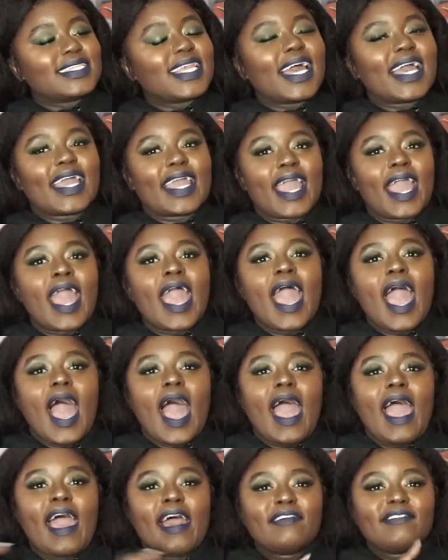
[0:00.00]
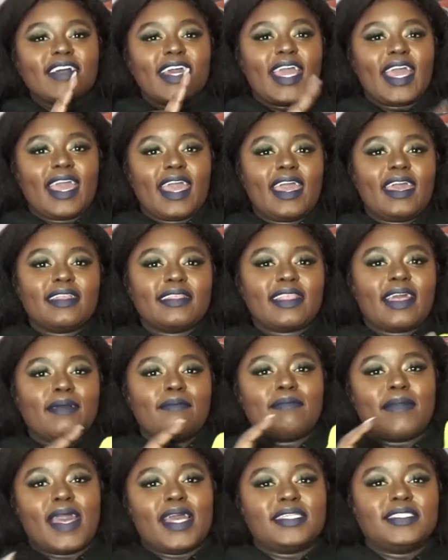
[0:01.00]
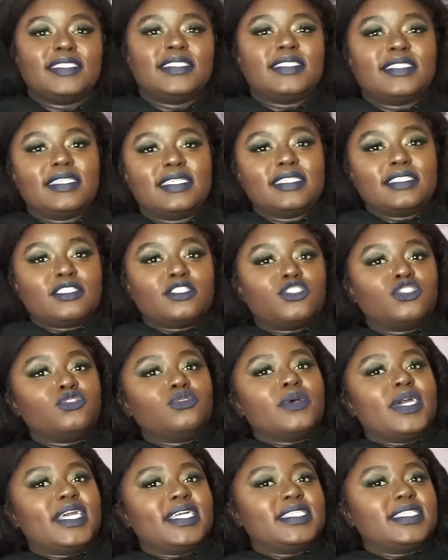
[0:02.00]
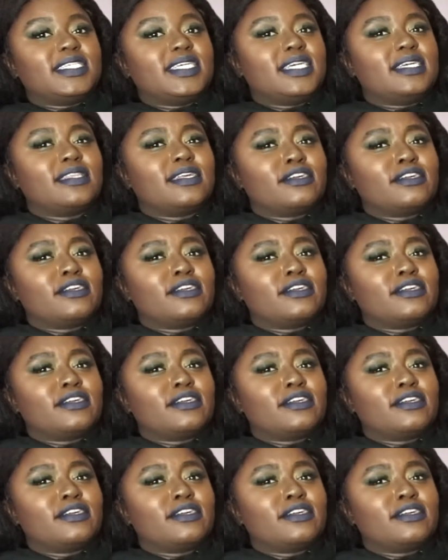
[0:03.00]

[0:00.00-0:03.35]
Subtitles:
Like, I have a hat that matches these to a T.